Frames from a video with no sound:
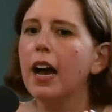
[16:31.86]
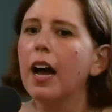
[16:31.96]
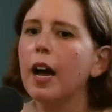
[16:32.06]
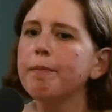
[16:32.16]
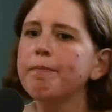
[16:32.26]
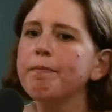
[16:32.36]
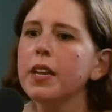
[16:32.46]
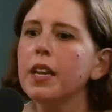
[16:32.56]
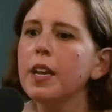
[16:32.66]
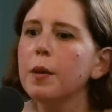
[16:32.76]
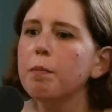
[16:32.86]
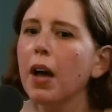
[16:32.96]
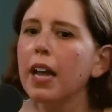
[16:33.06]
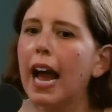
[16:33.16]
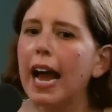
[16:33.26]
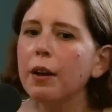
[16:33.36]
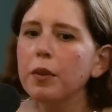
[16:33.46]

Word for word: Um, but I